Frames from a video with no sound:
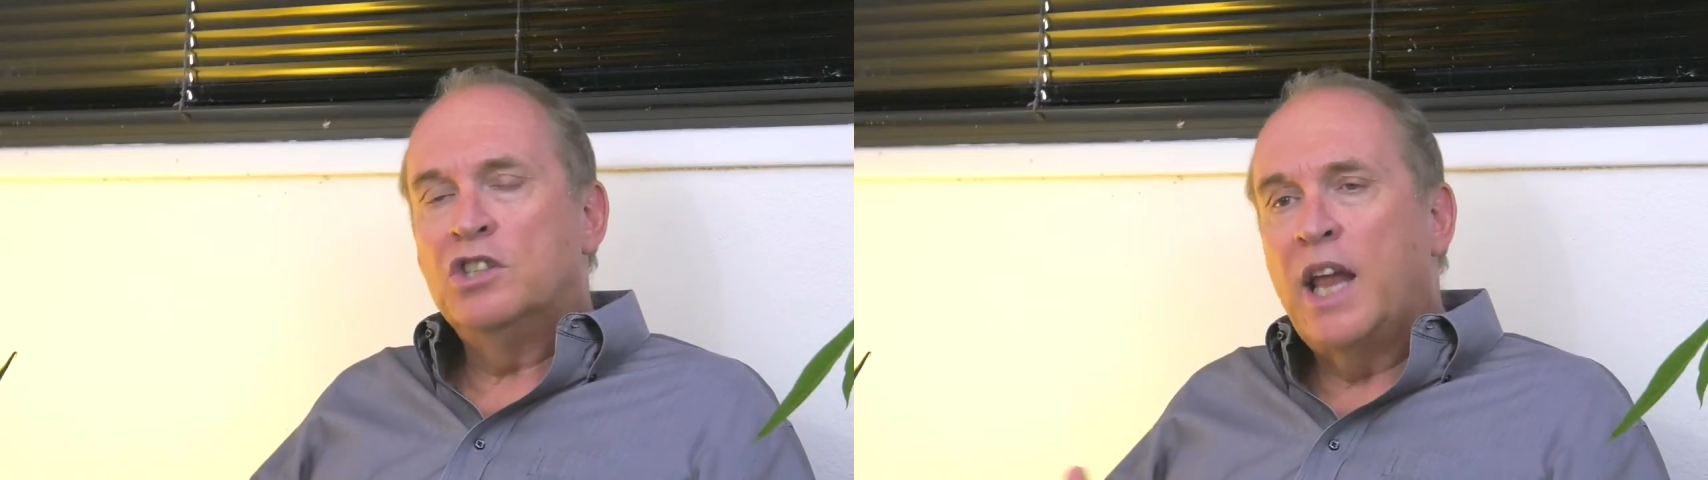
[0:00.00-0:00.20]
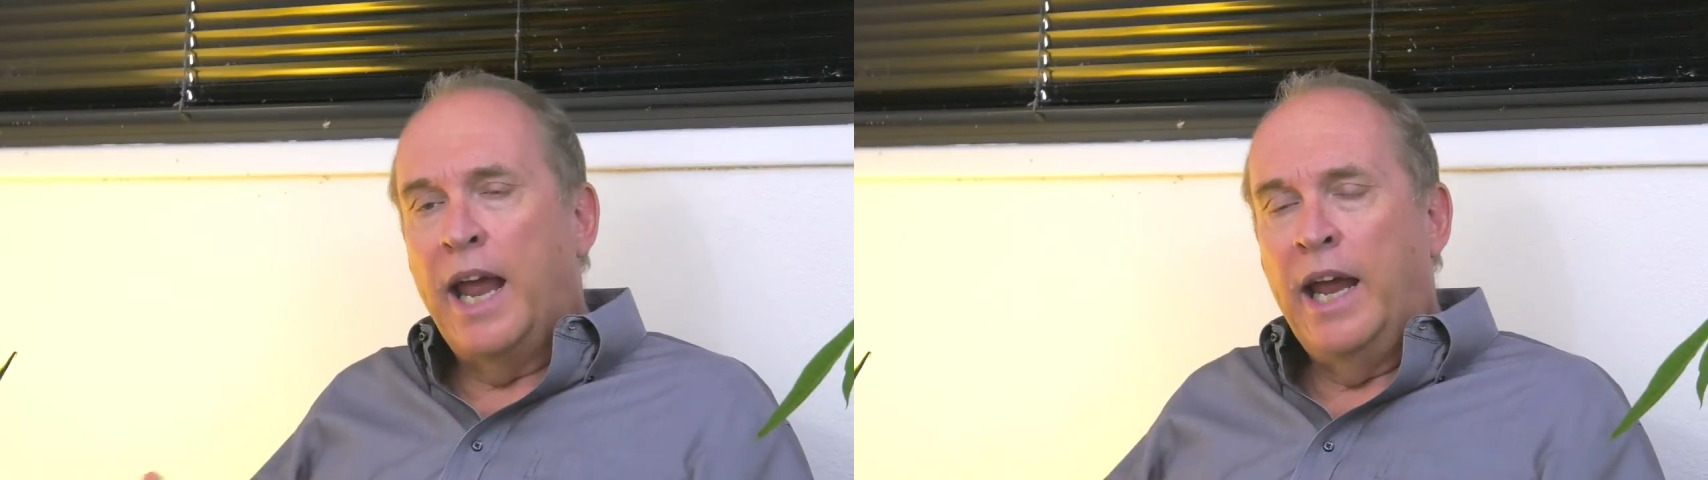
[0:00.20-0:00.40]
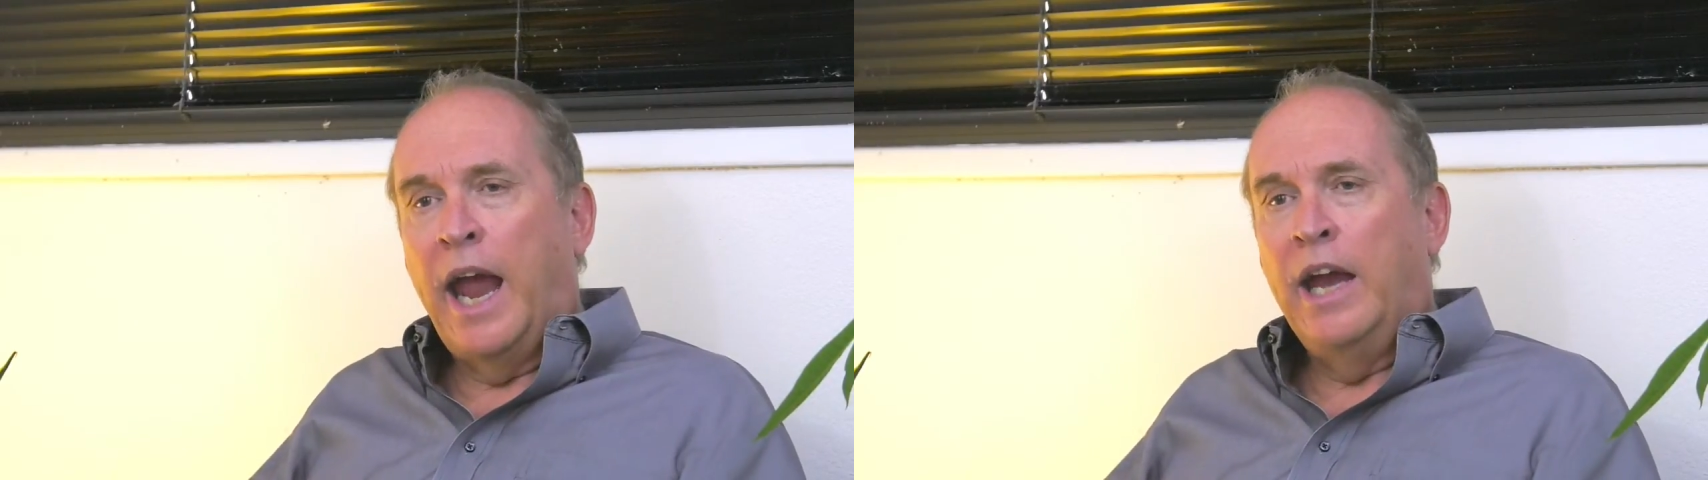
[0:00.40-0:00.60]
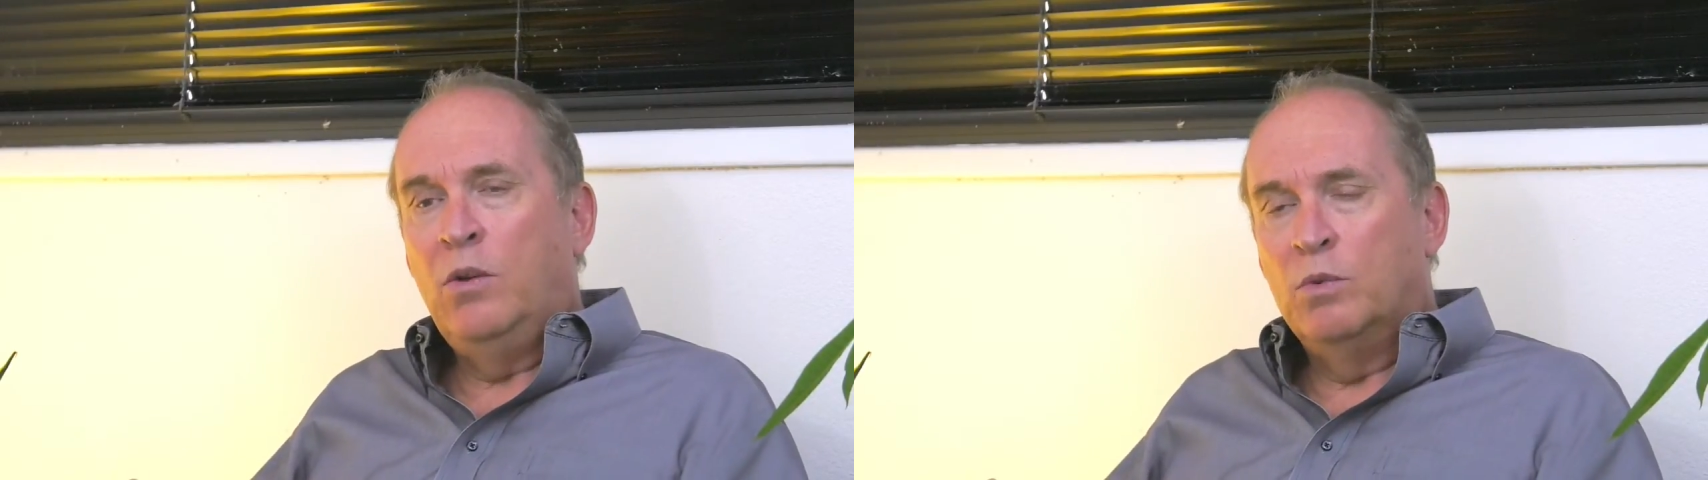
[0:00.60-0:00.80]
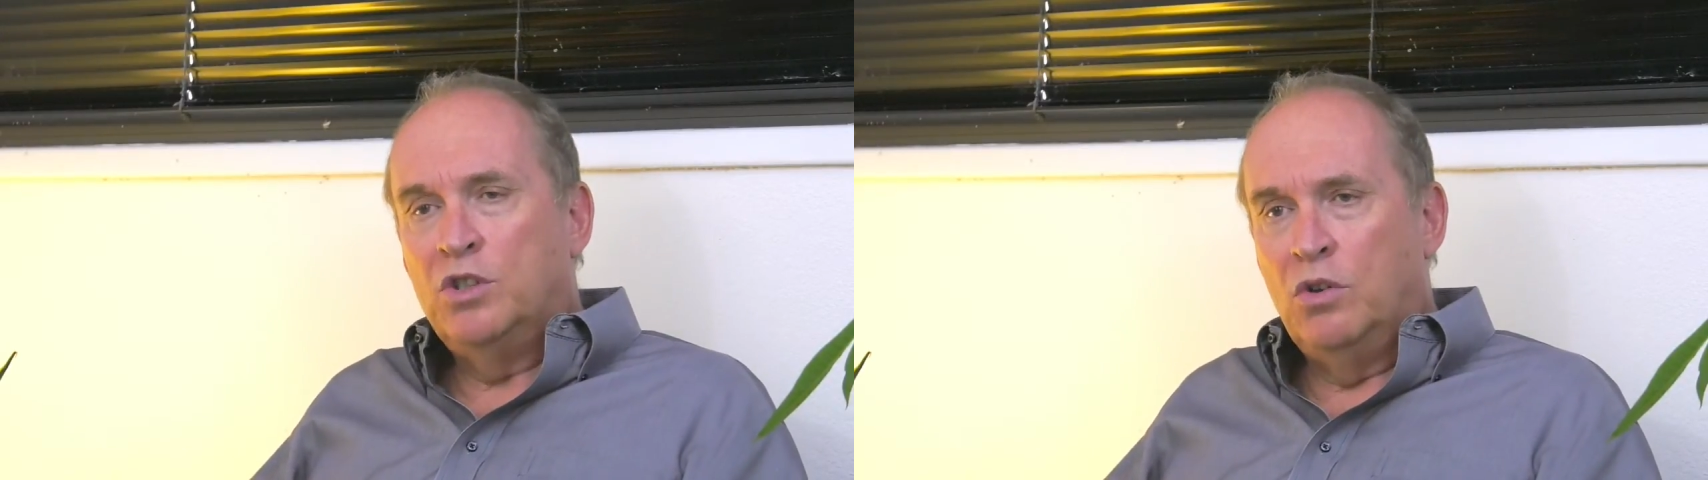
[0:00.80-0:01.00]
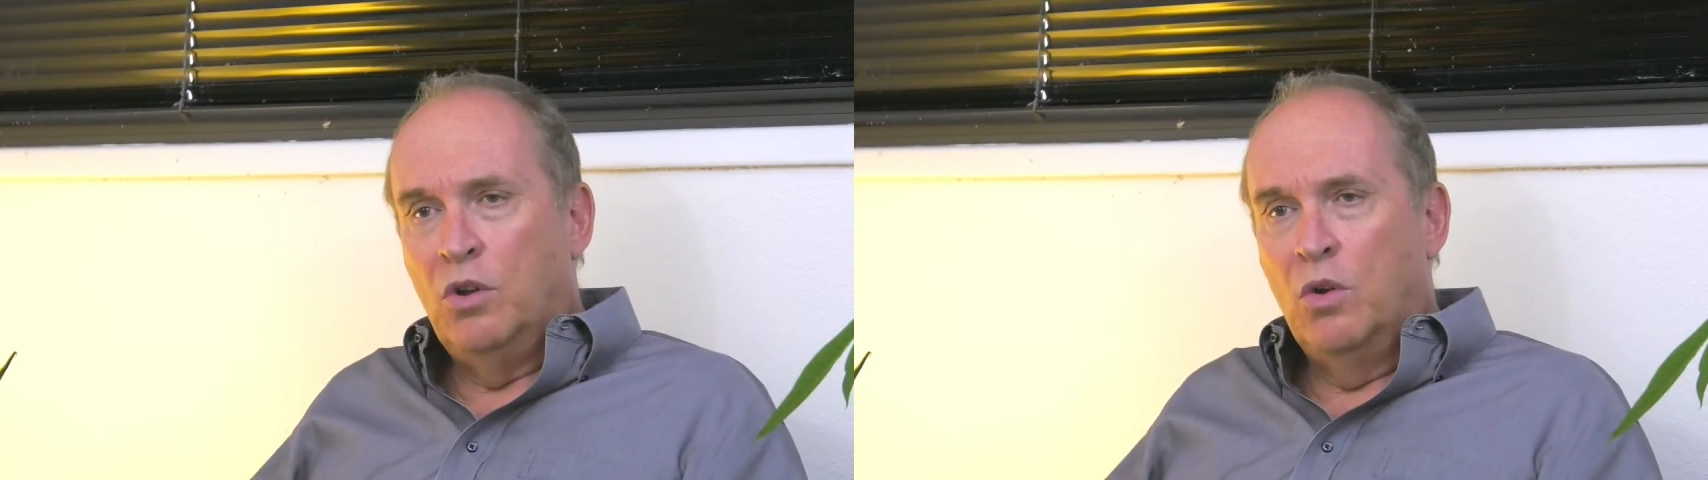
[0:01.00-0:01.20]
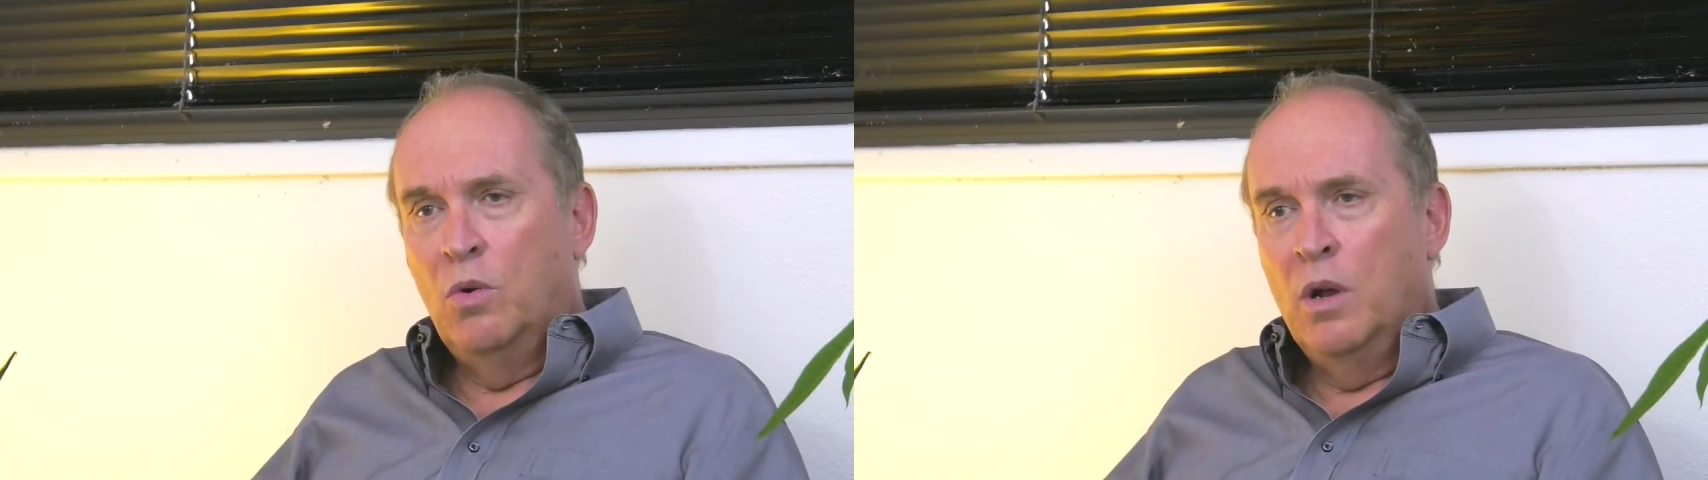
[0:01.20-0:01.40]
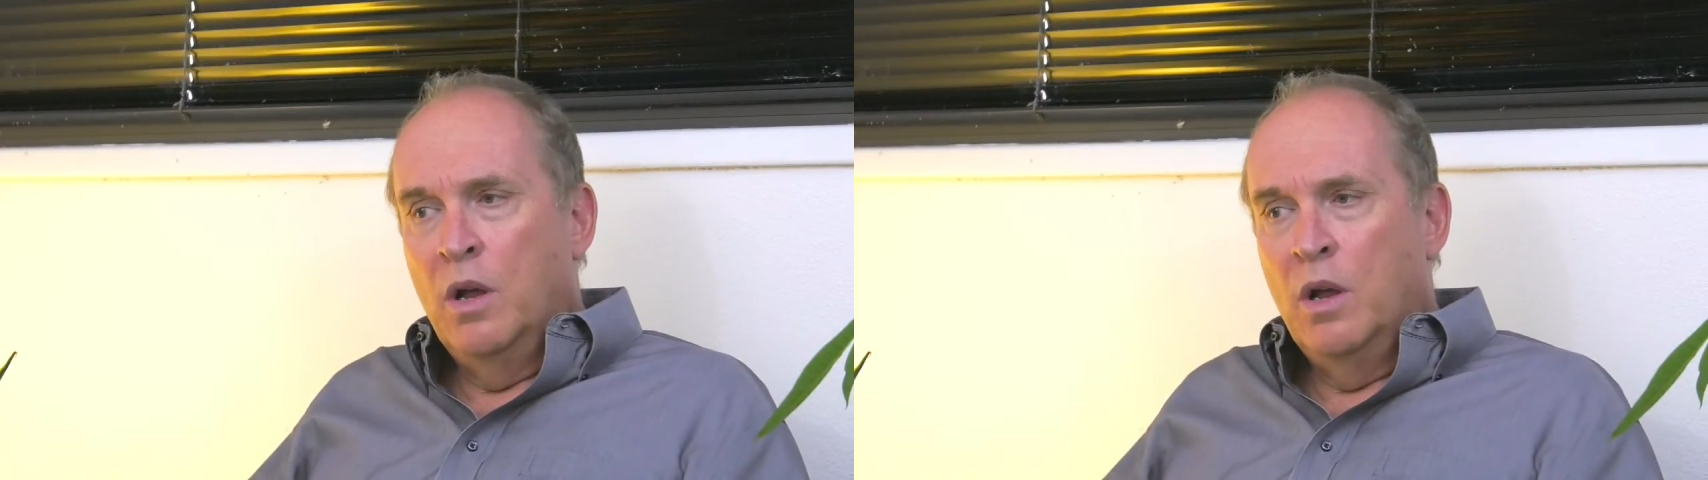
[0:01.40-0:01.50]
hate what you do,